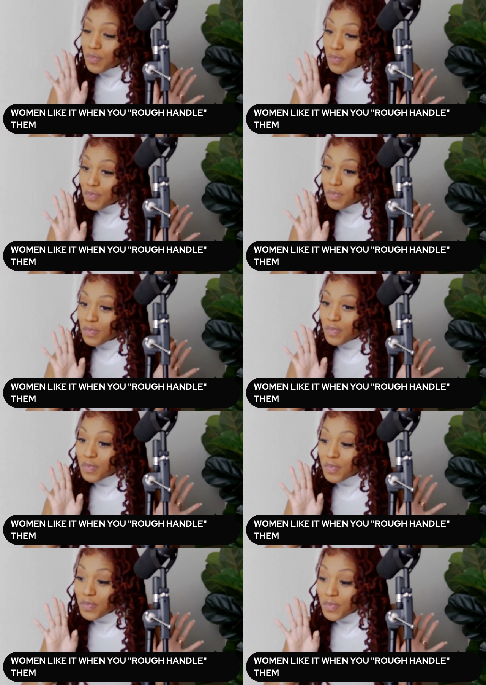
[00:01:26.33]

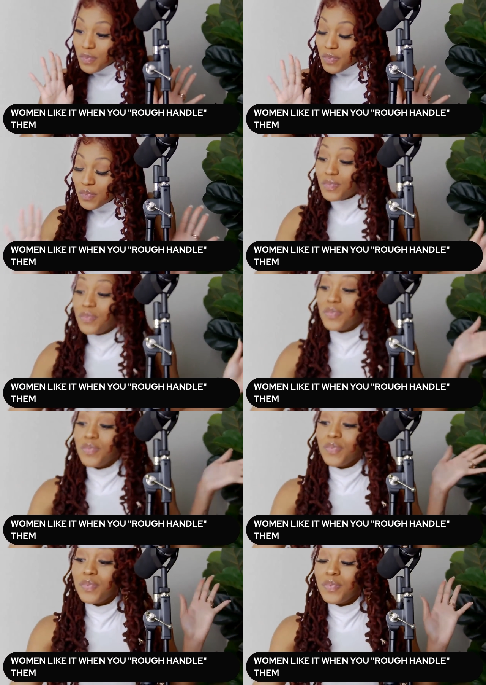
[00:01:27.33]

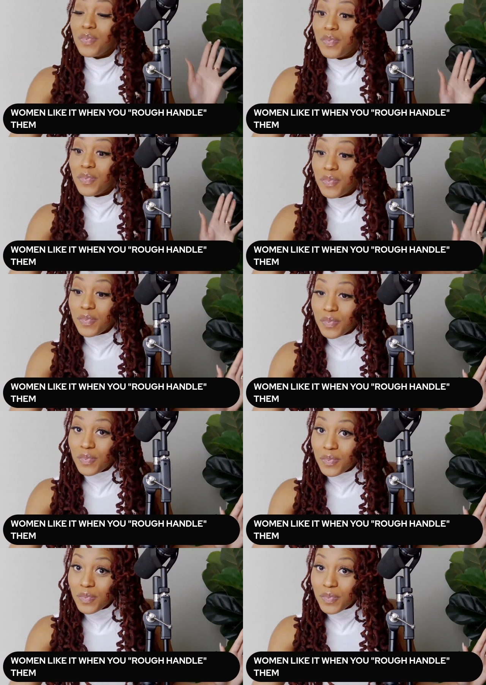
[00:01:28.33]

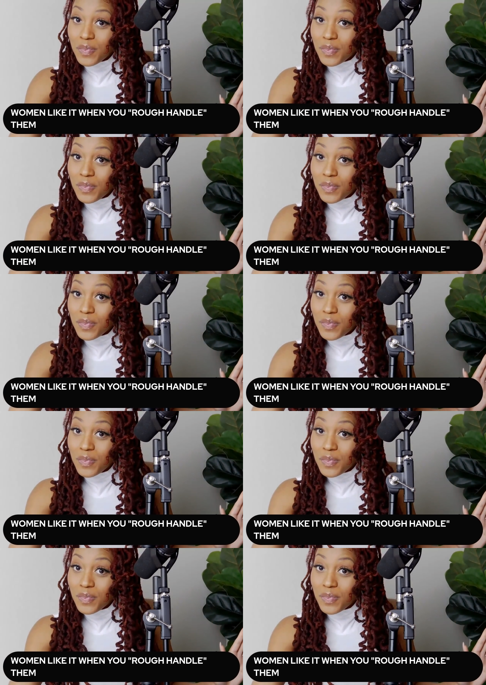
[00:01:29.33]
Nothing is said.